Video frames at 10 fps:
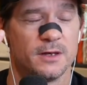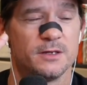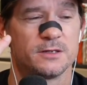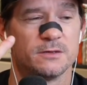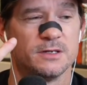
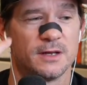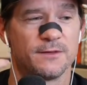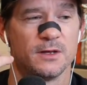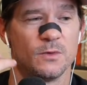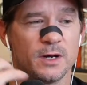So you
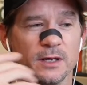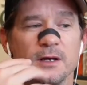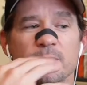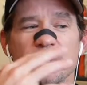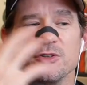definitely want to
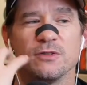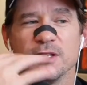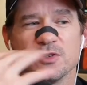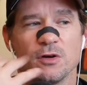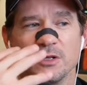make sure
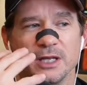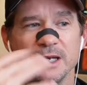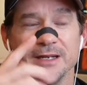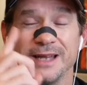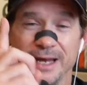that's all
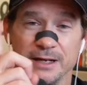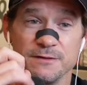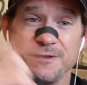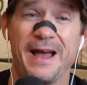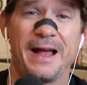clean. And in
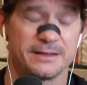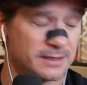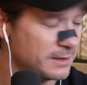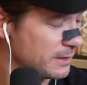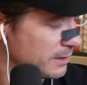fact,
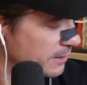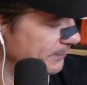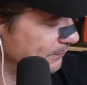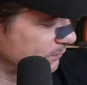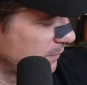
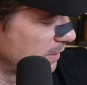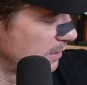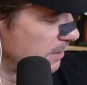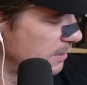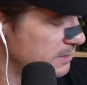
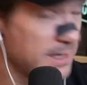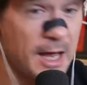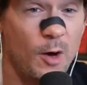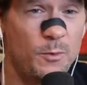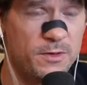to
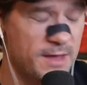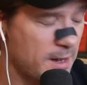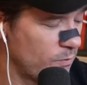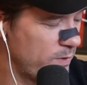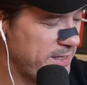help with
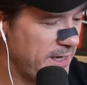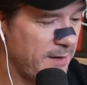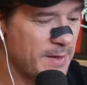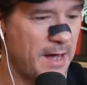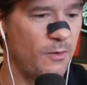that, we
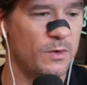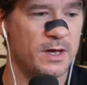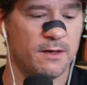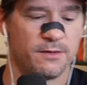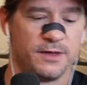came out
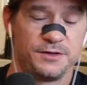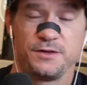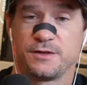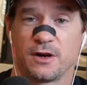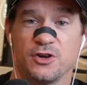with, this
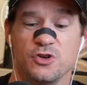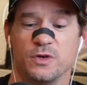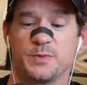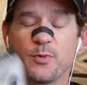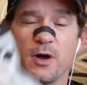is our
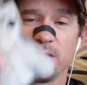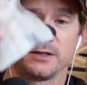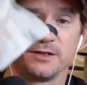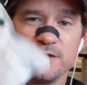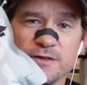newest
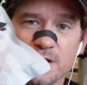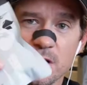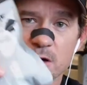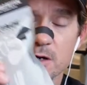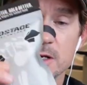product. This is
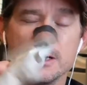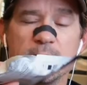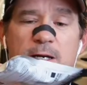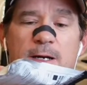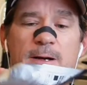our
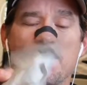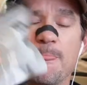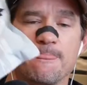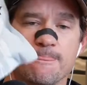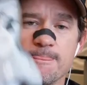
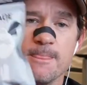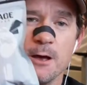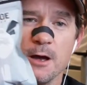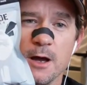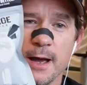
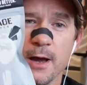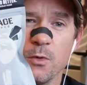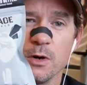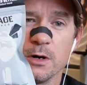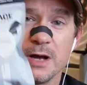
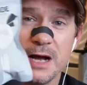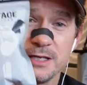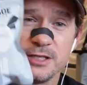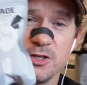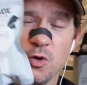
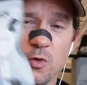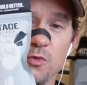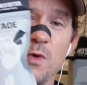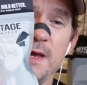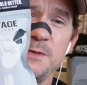hostage hold
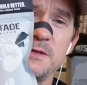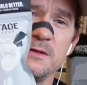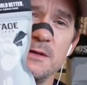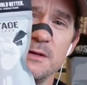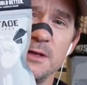wipes
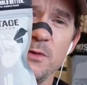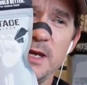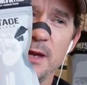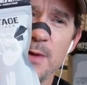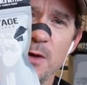that we
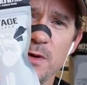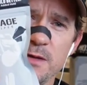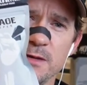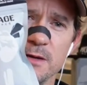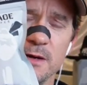came out with.